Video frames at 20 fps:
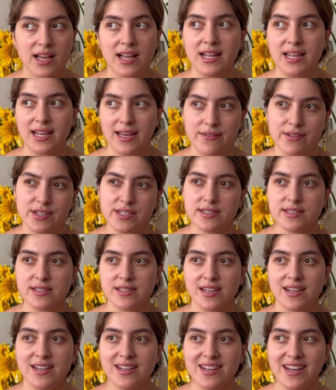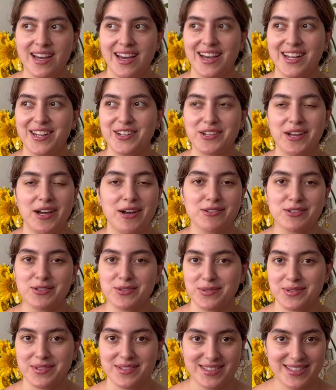Levis, I don't know how
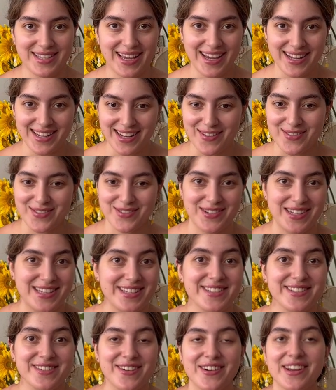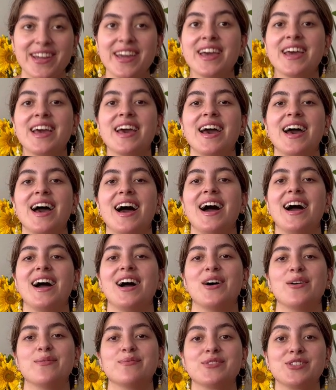to say it, I'm really sorry,
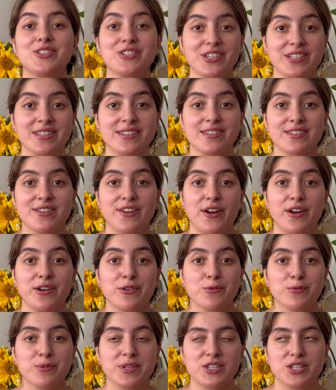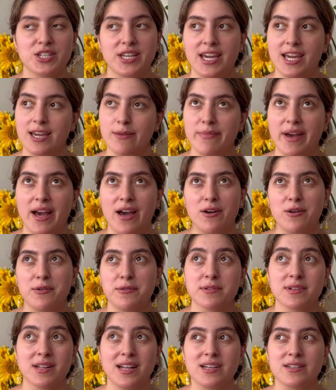jean skirt, which came
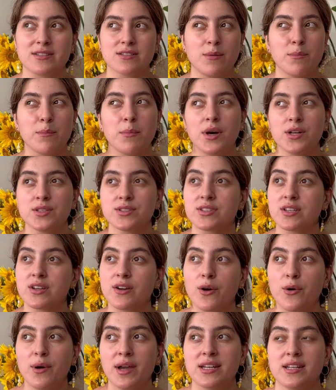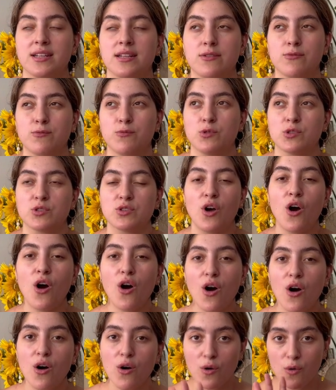out like some months ago, and it was
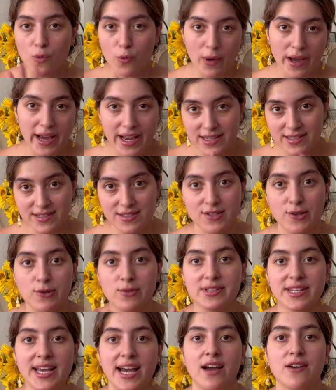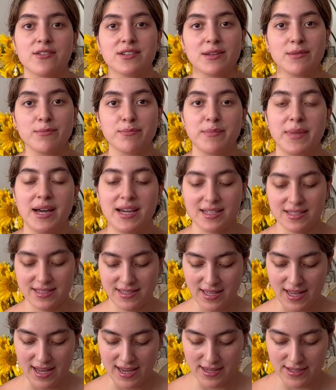always sold out in my
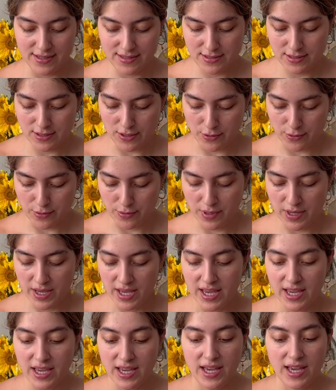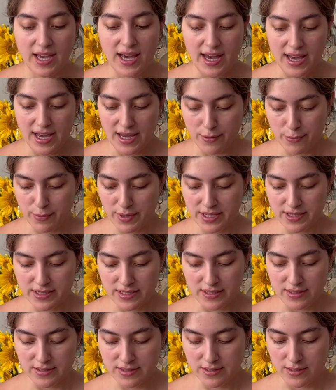size. So I went
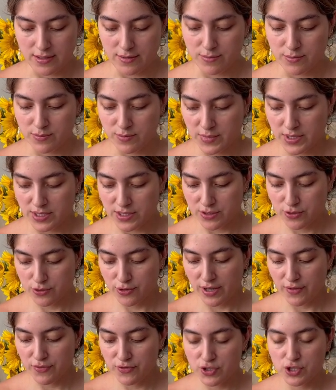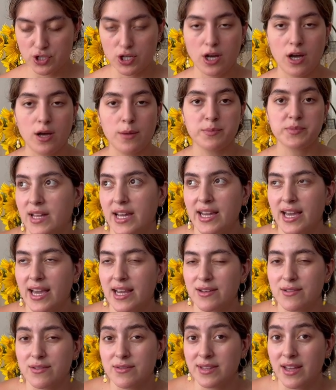in some thrift shop, like
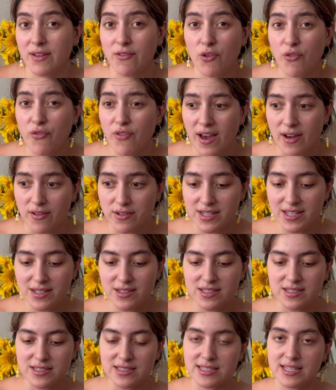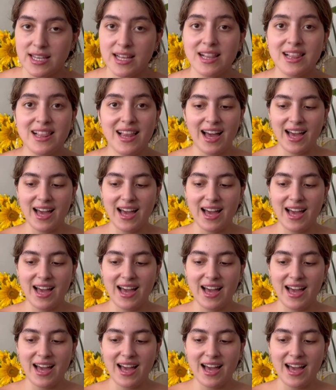I never found it until